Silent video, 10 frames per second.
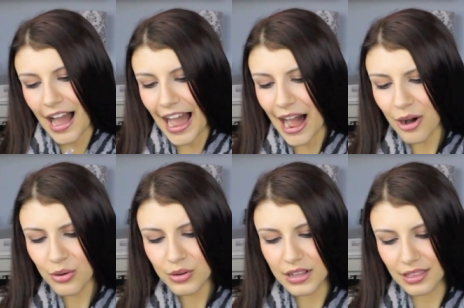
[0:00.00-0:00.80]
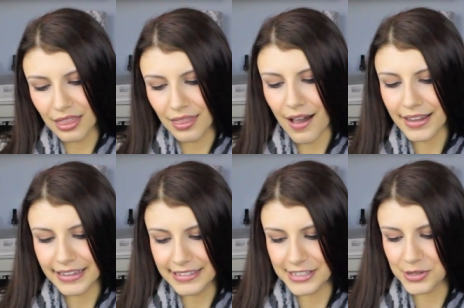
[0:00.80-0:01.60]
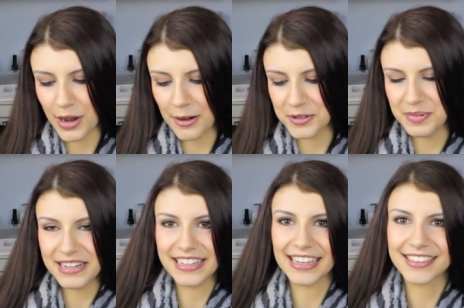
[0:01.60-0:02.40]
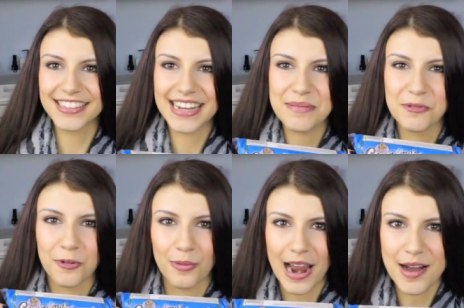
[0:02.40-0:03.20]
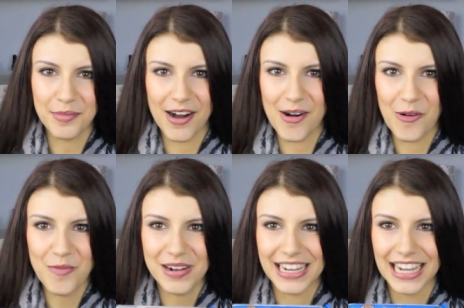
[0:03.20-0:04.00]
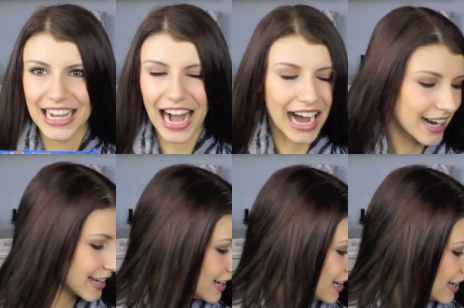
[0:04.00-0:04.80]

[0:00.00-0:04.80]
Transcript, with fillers: How lucky did you have to be to get the name Grandma? Oh my god.